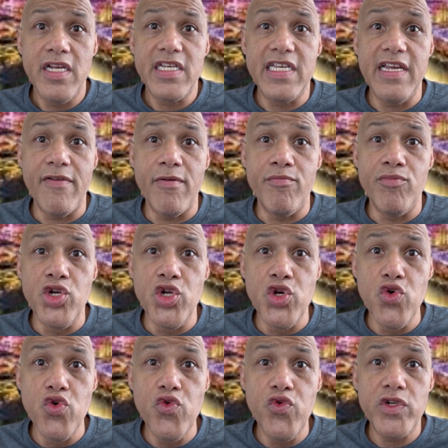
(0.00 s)
Give them
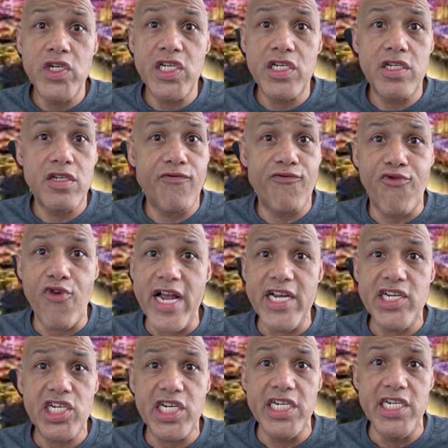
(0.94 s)
new,
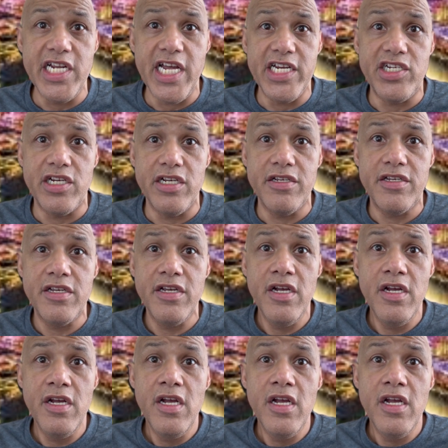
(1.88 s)
fresh conditions.